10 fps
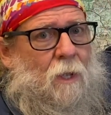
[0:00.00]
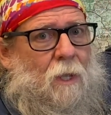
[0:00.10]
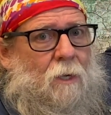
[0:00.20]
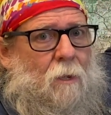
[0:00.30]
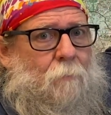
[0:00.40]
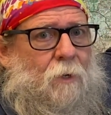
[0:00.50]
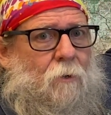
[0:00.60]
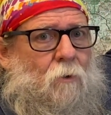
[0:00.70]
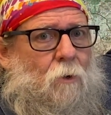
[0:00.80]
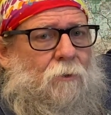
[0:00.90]
and up here
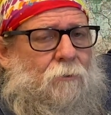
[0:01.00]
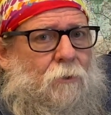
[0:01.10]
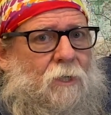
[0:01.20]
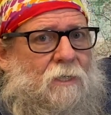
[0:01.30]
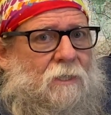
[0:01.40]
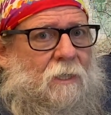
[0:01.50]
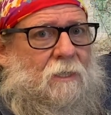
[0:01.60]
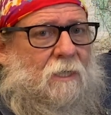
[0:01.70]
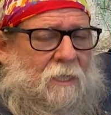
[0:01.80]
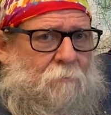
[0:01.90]
north of
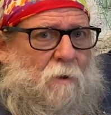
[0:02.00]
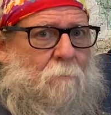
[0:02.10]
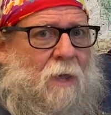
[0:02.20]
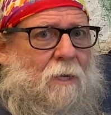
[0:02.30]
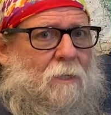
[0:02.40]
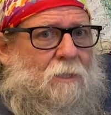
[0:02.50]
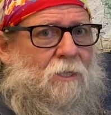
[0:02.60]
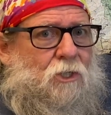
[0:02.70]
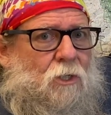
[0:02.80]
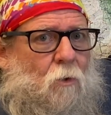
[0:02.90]
36, let's be paying
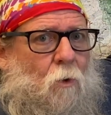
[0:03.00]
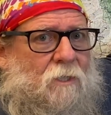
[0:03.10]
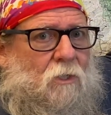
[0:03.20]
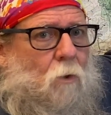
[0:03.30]
attention to what's